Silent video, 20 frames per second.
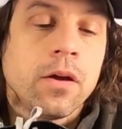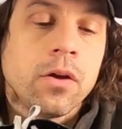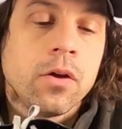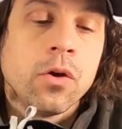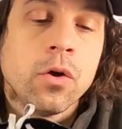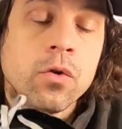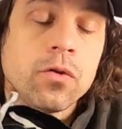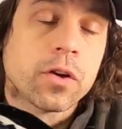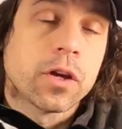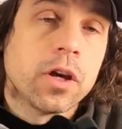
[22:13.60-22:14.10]

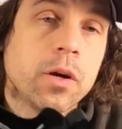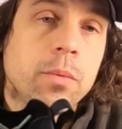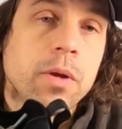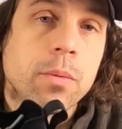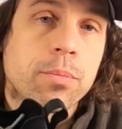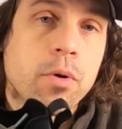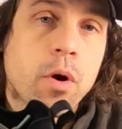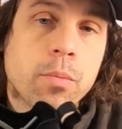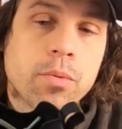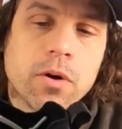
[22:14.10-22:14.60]
Who's it going to be
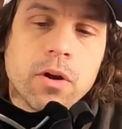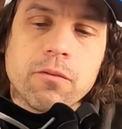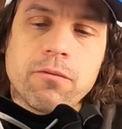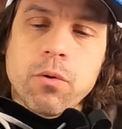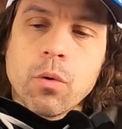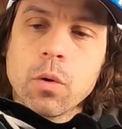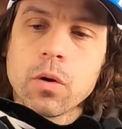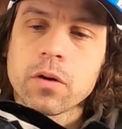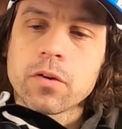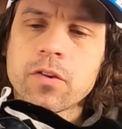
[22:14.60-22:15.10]
appropriate
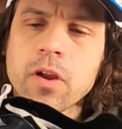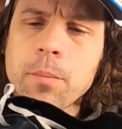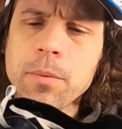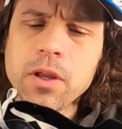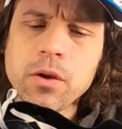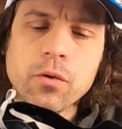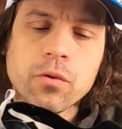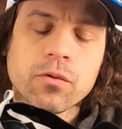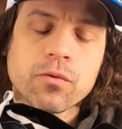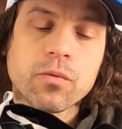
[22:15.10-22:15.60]
for?
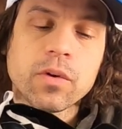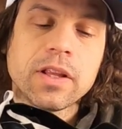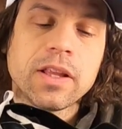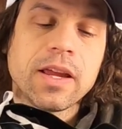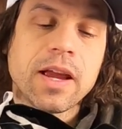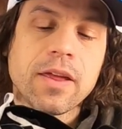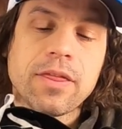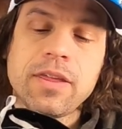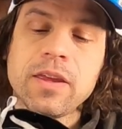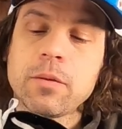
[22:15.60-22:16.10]
Somebody who's
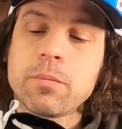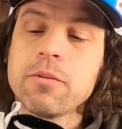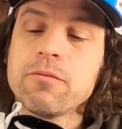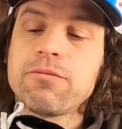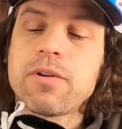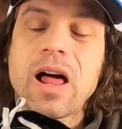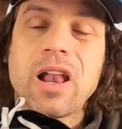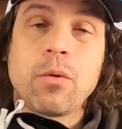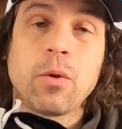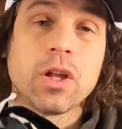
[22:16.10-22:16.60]
really, I think, been
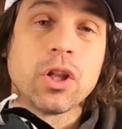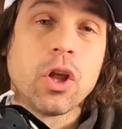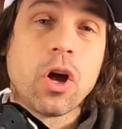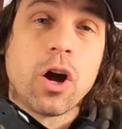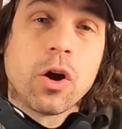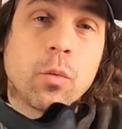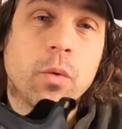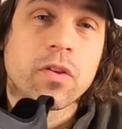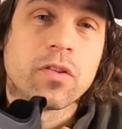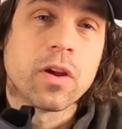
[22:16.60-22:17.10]
following
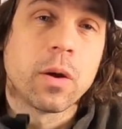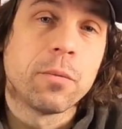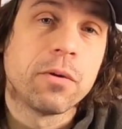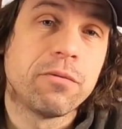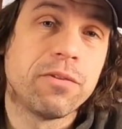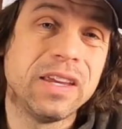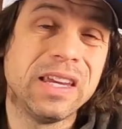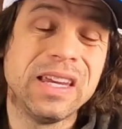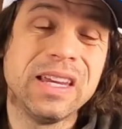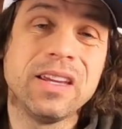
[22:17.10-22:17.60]
along with some
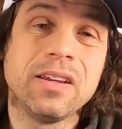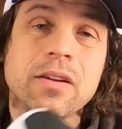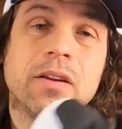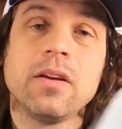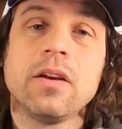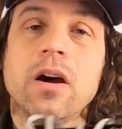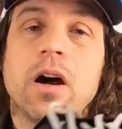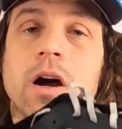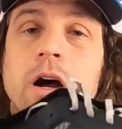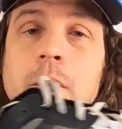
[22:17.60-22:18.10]
of the
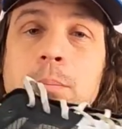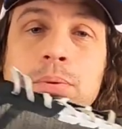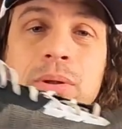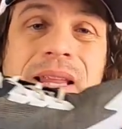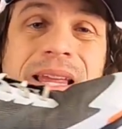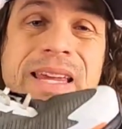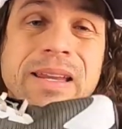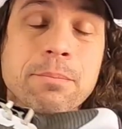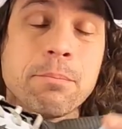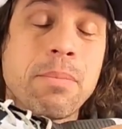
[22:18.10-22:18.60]

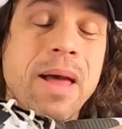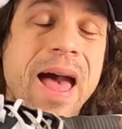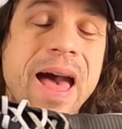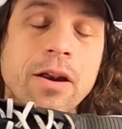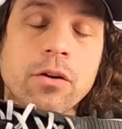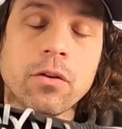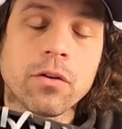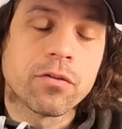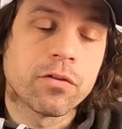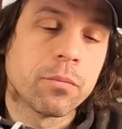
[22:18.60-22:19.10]
plate
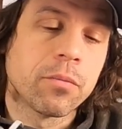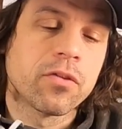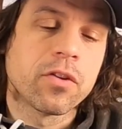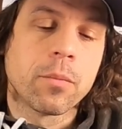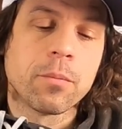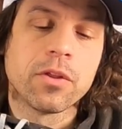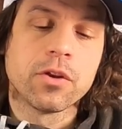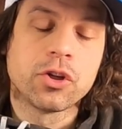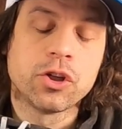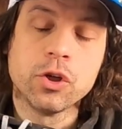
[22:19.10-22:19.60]
battles from
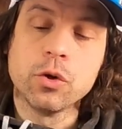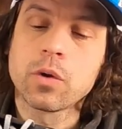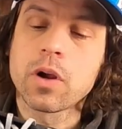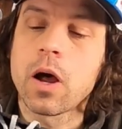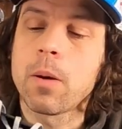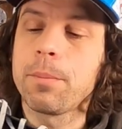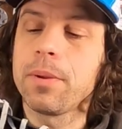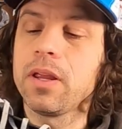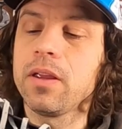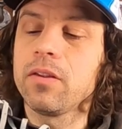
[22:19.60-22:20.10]
some of the shoe
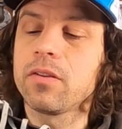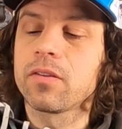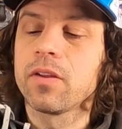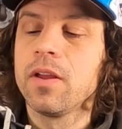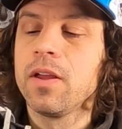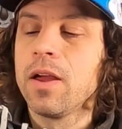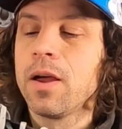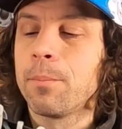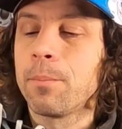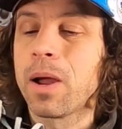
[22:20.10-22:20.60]
companies
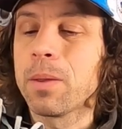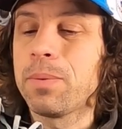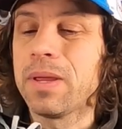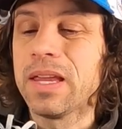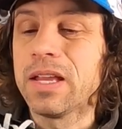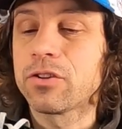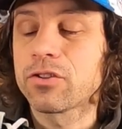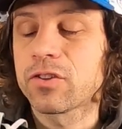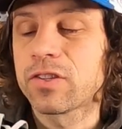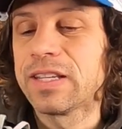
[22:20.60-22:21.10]
might be
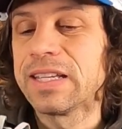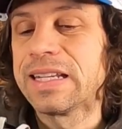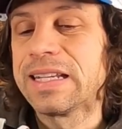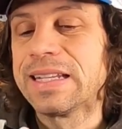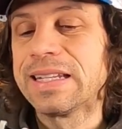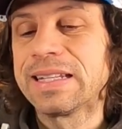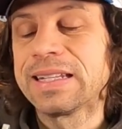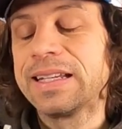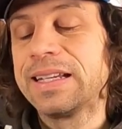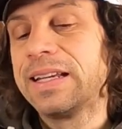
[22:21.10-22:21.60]
interested
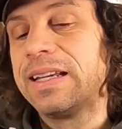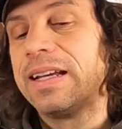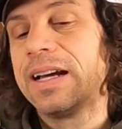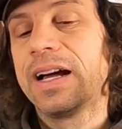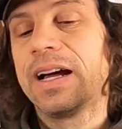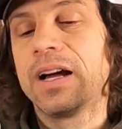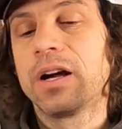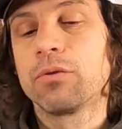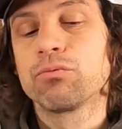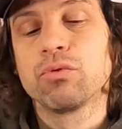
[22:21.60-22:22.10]
in
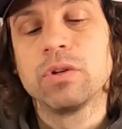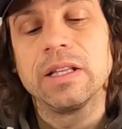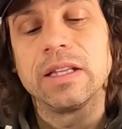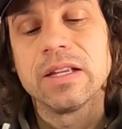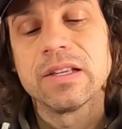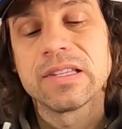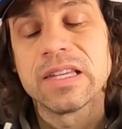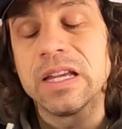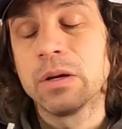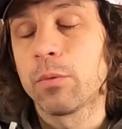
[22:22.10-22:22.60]

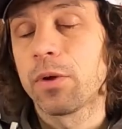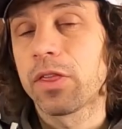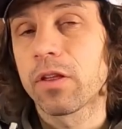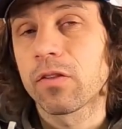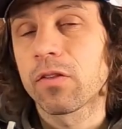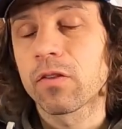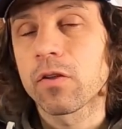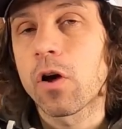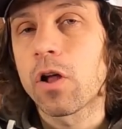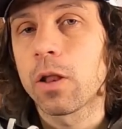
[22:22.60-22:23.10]
really seeing what
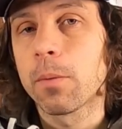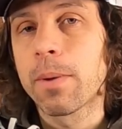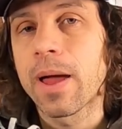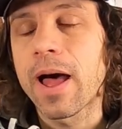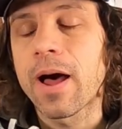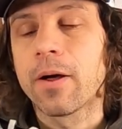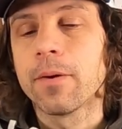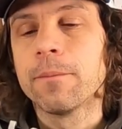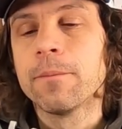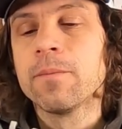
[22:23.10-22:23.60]
this is all
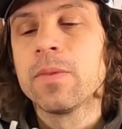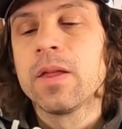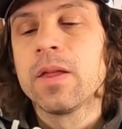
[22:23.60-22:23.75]
about.